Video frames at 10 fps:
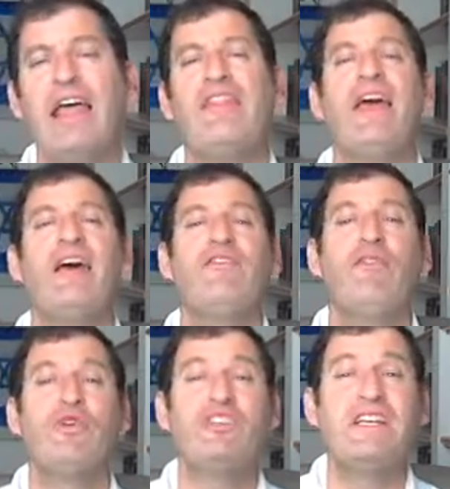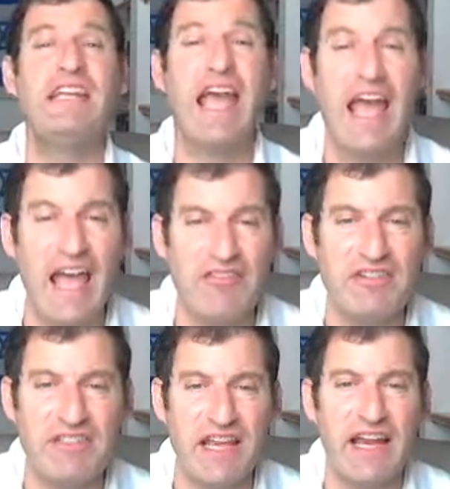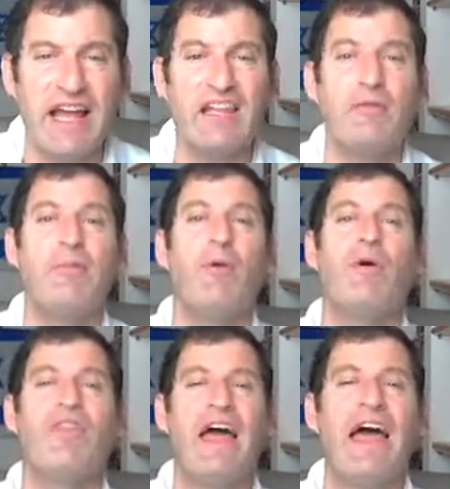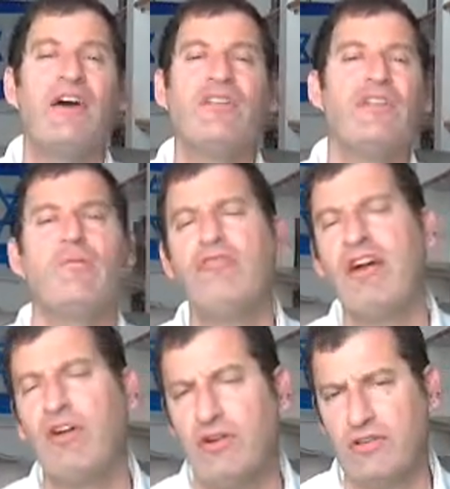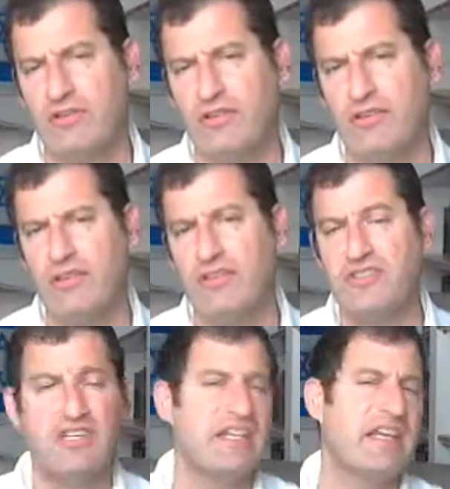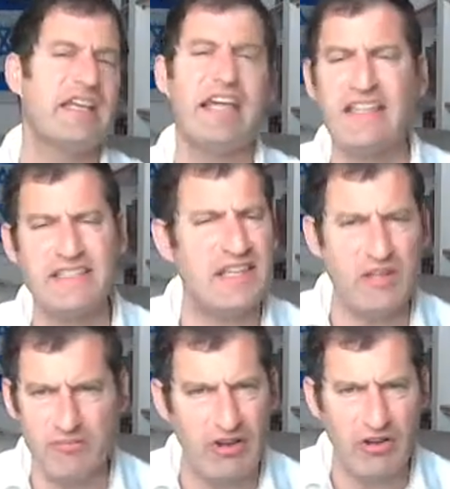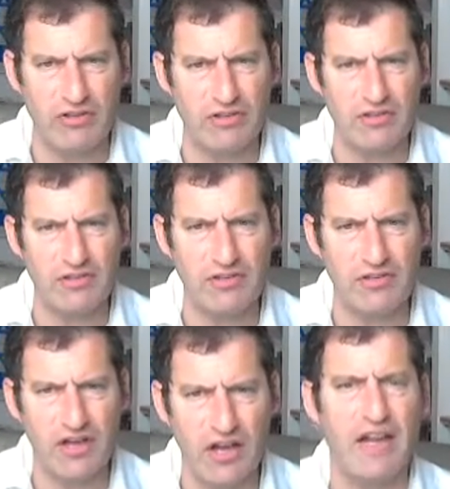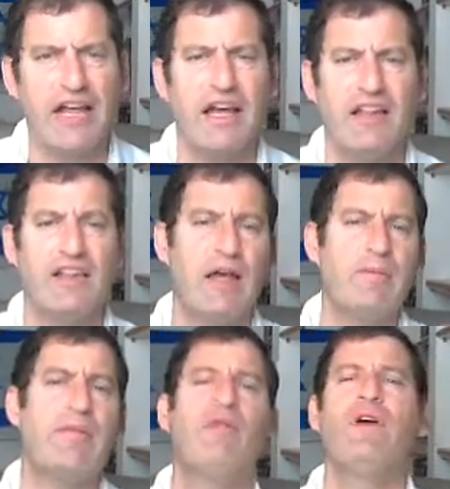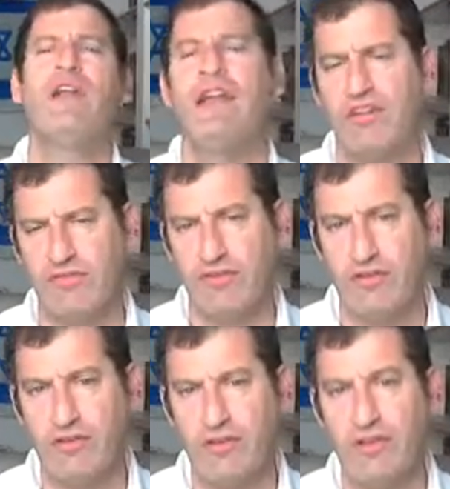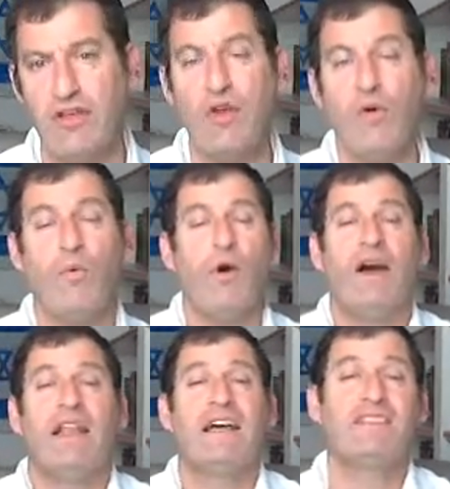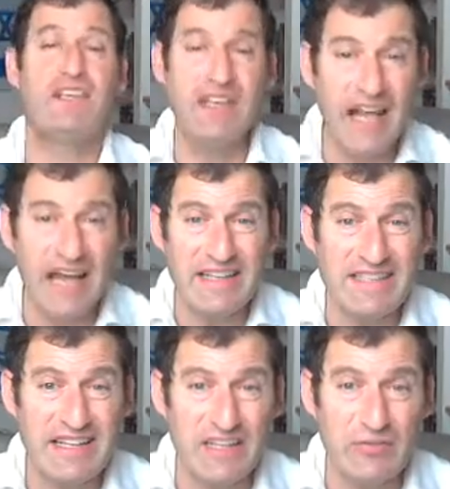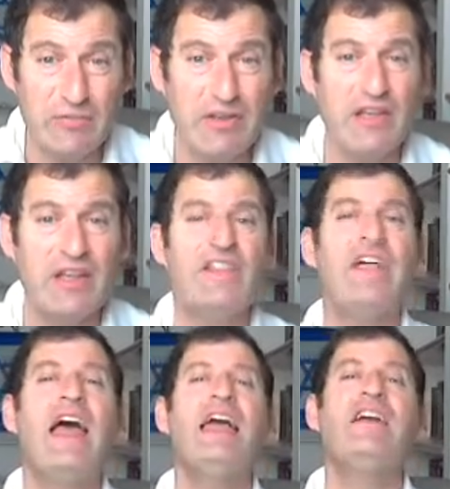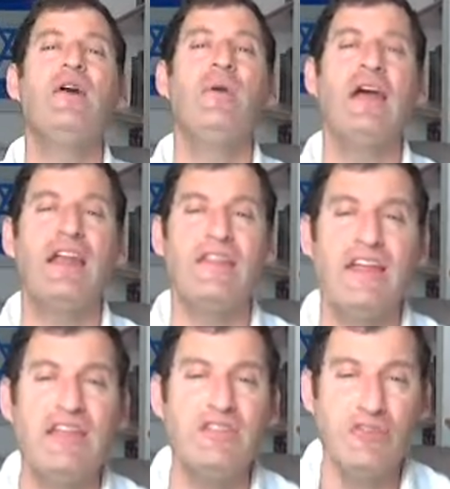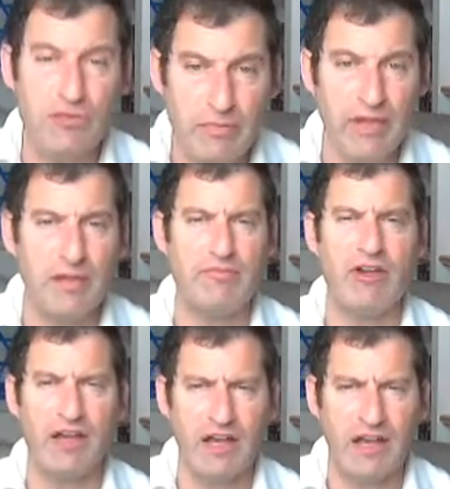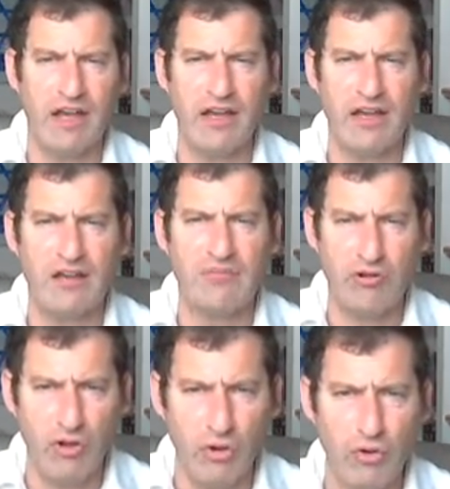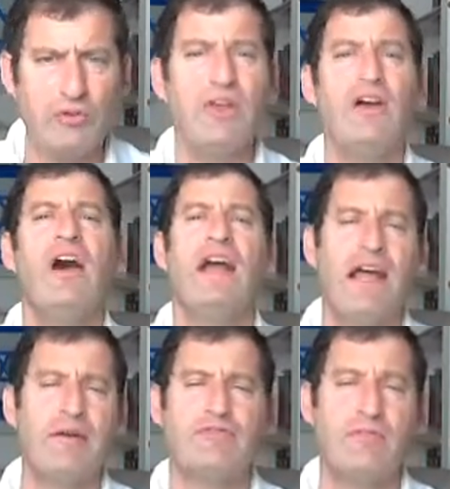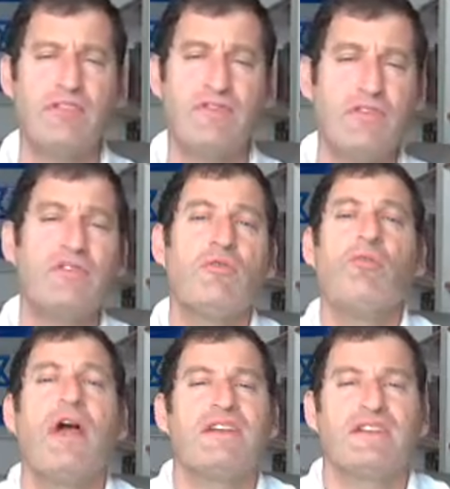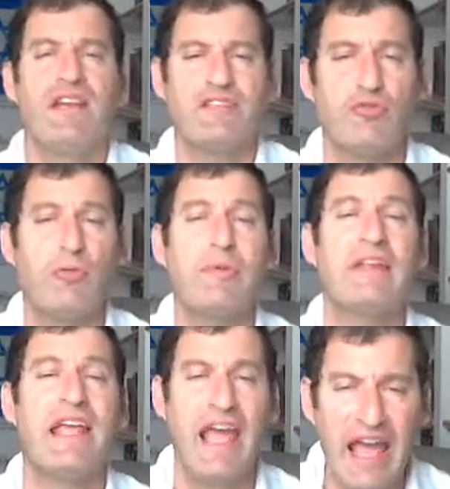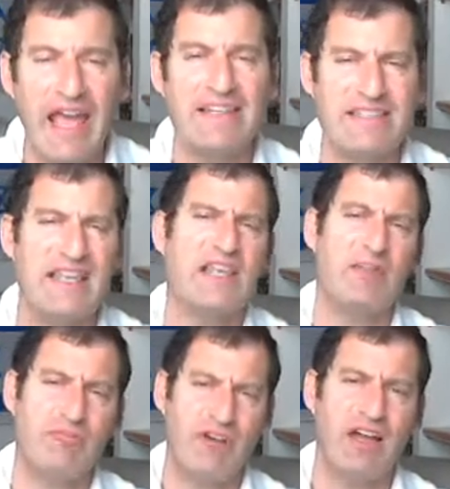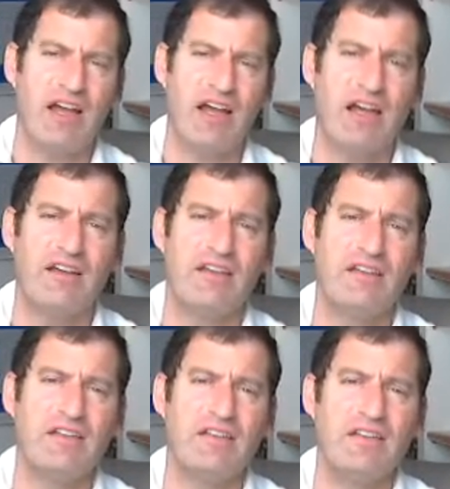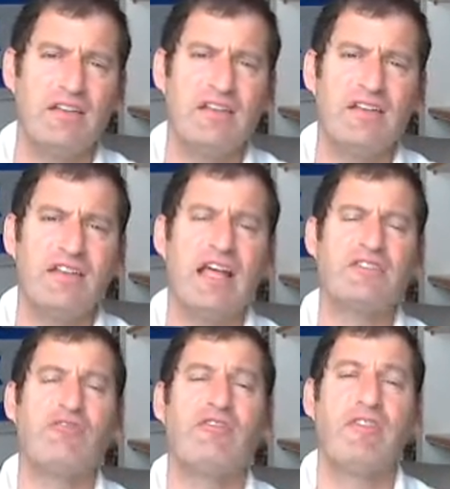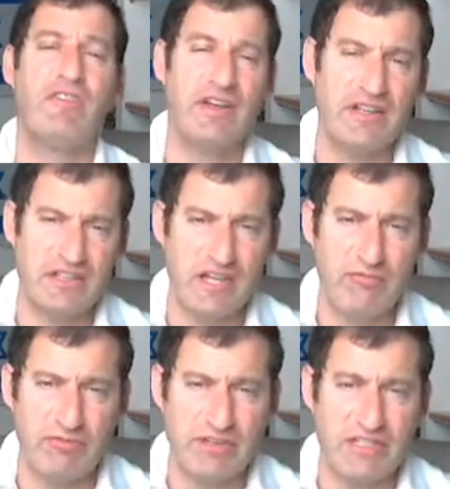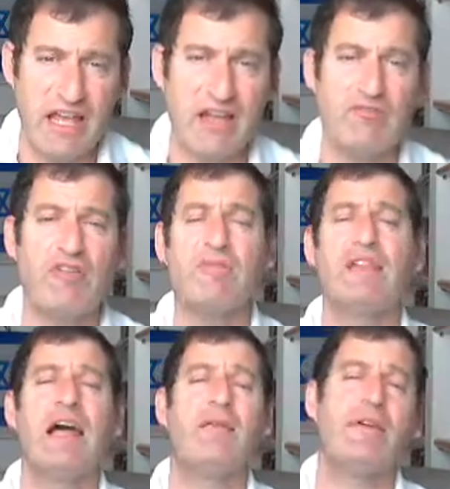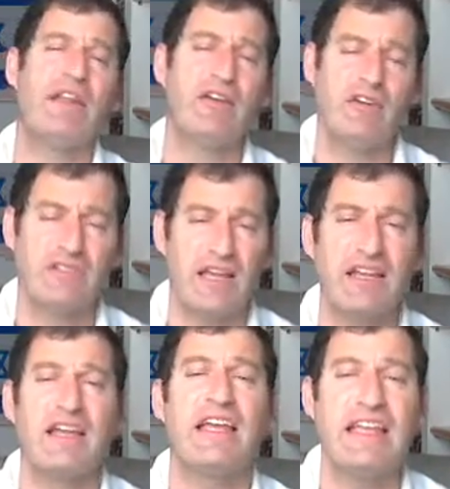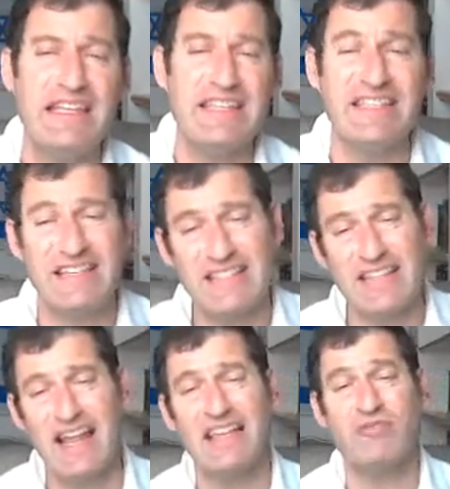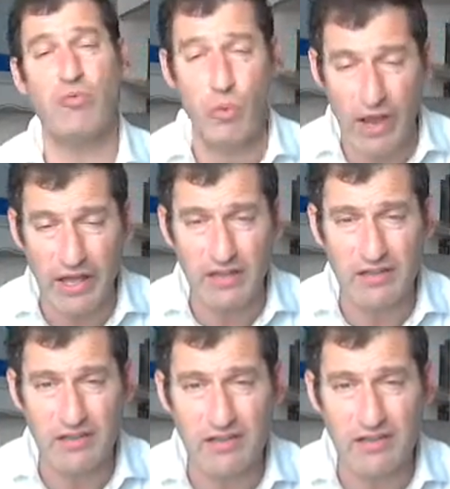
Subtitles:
Therefore, she can recite Hallel, but without the brachot. She cannot say the brachot on Hallel, not before, not after. While Ashkenazim, they go ahead and they do make brachot on Avshal Mitzvot, so Ashkenazic women can say the bracha. That's what Rav Avadya Yosef brings down. Rav Malam at Hilchos Chanukah, he says it as well.